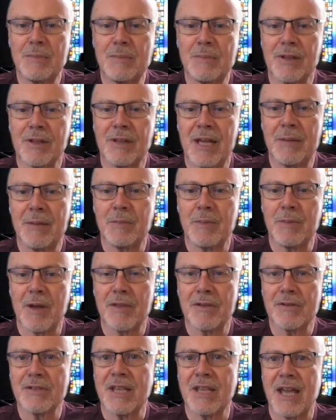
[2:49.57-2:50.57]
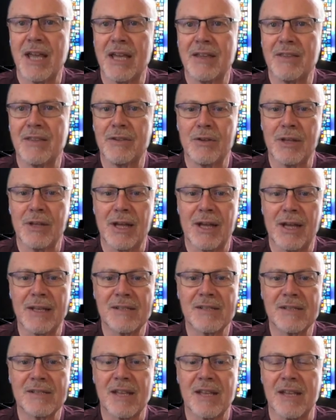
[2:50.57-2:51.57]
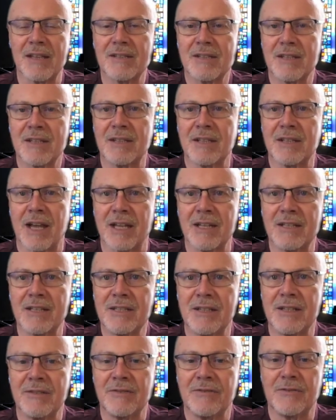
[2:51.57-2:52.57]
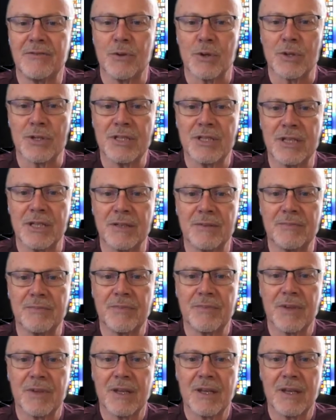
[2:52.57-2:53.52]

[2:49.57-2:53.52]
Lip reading: proclaimed Mother's Day in the United States in 1914.